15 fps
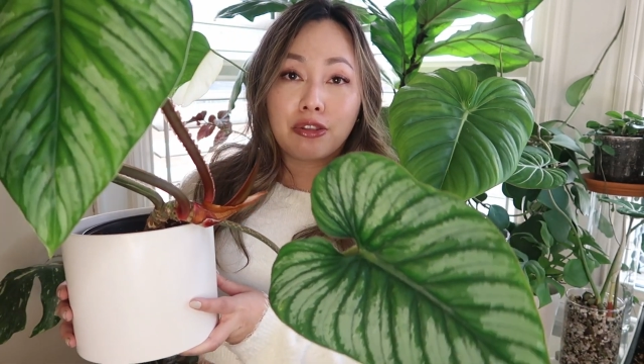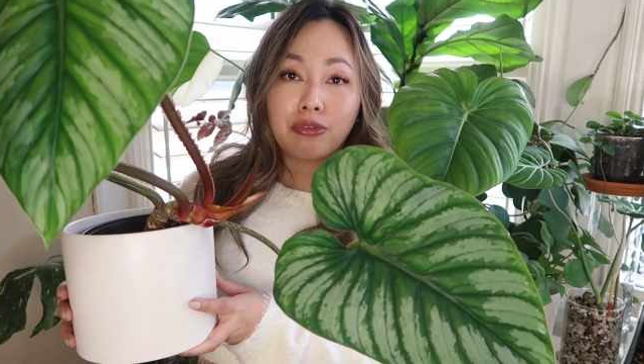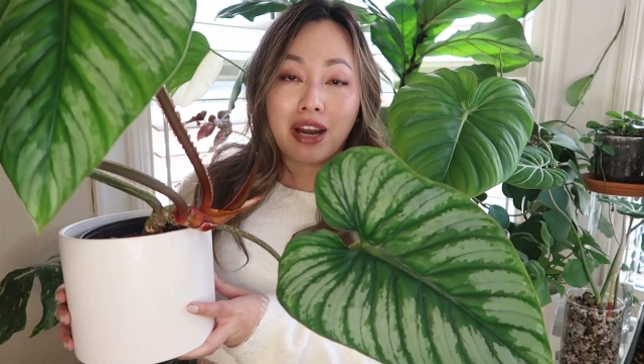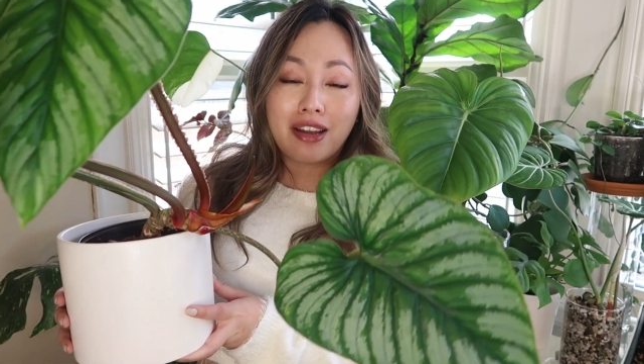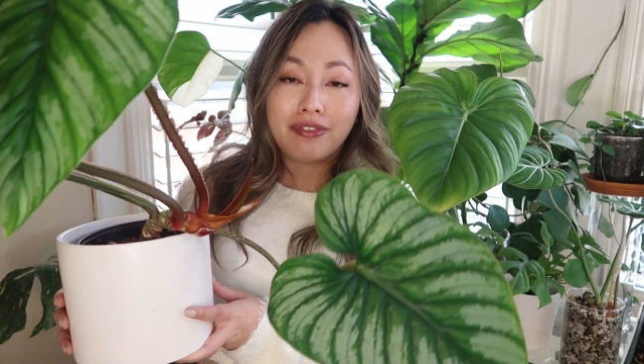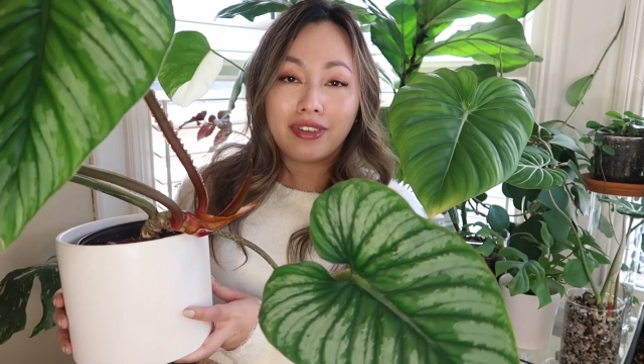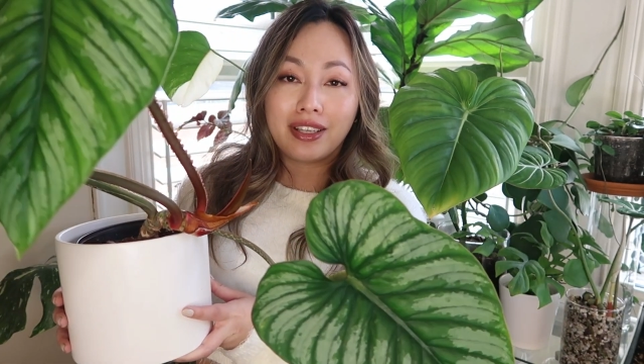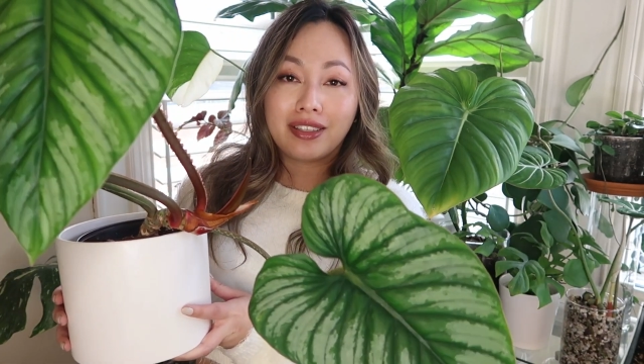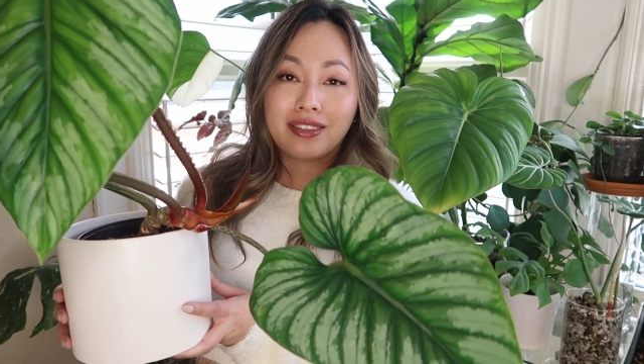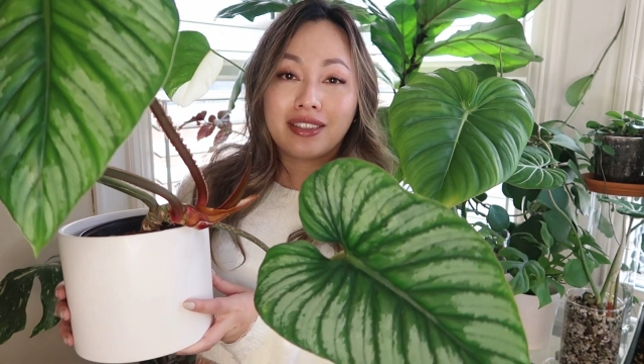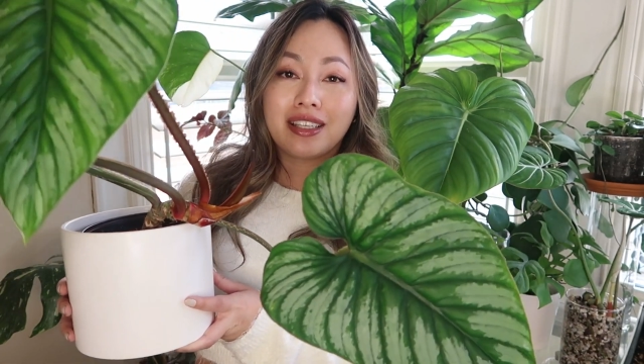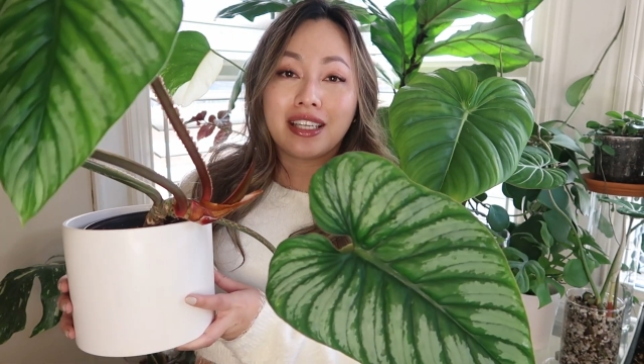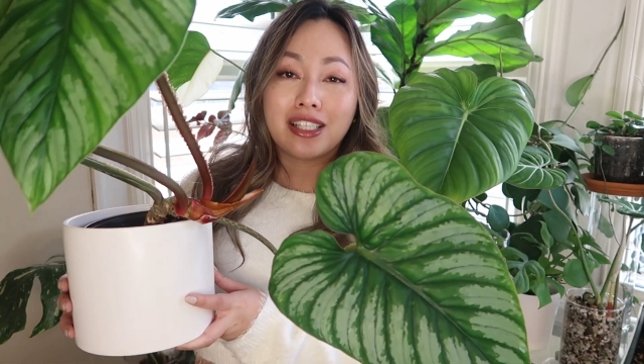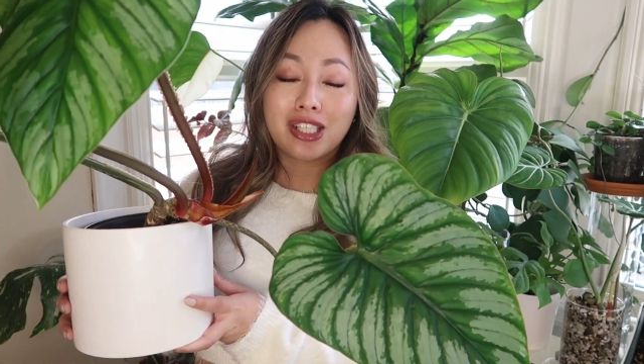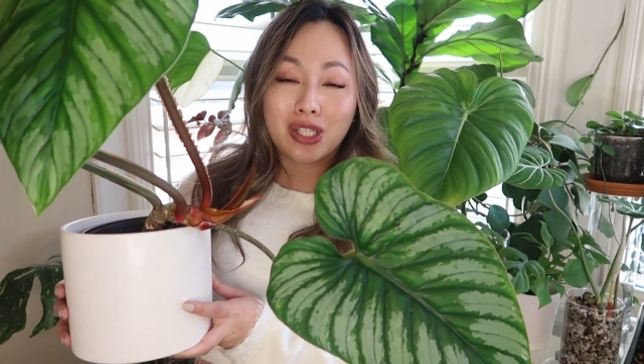thriving
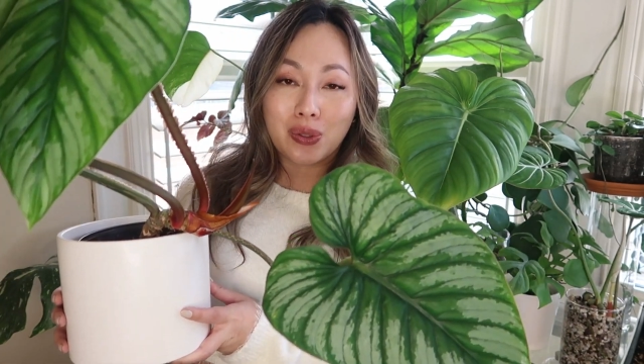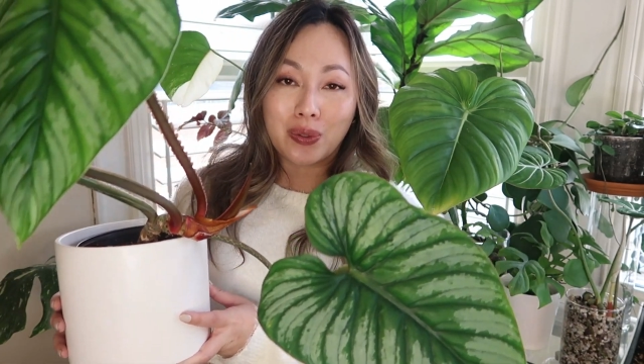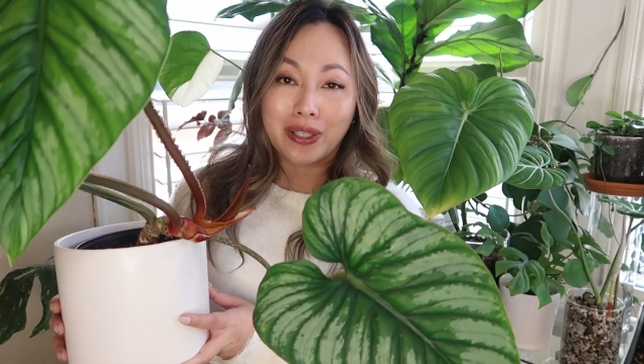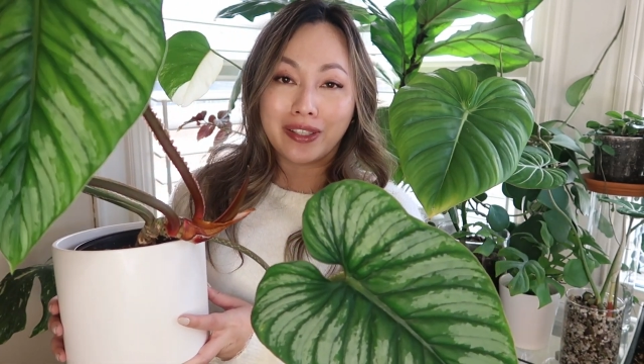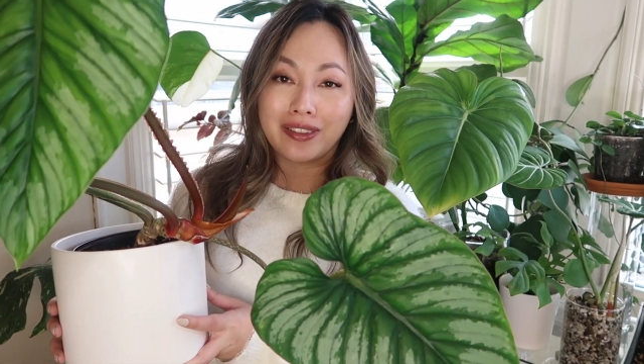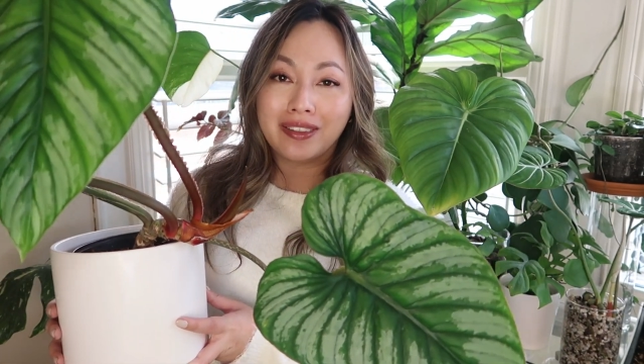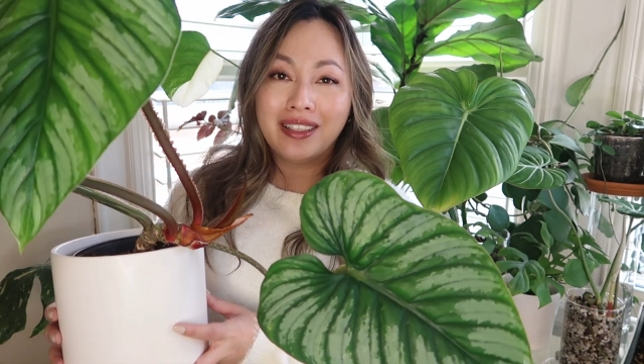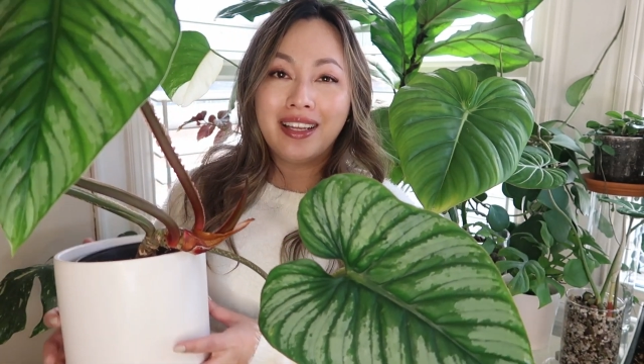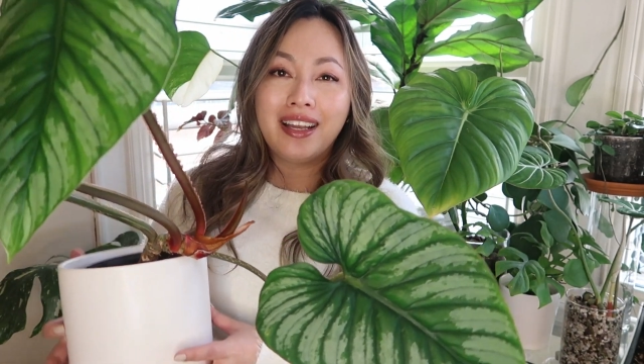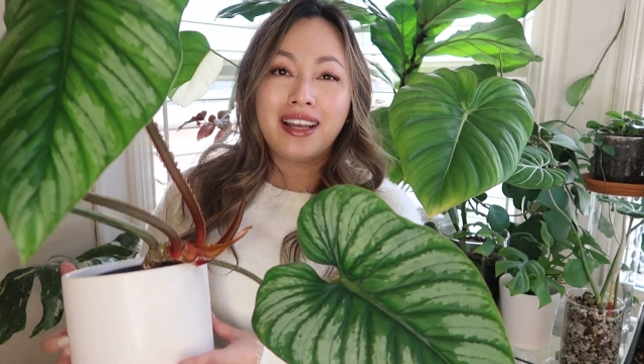in soil.